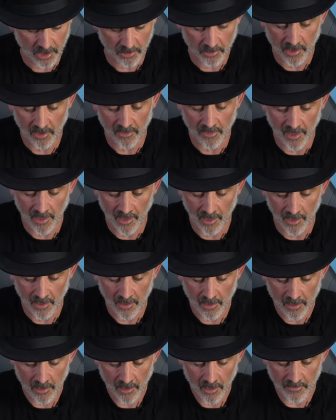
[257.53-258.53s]
killed
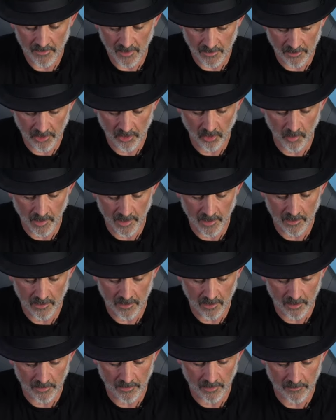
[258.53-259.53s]
me to learn.
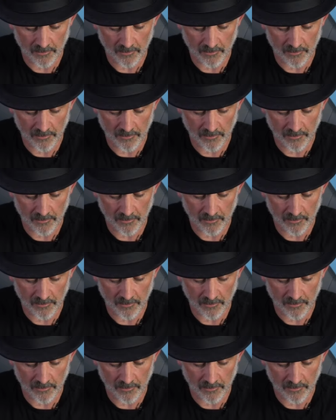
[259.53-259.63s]
And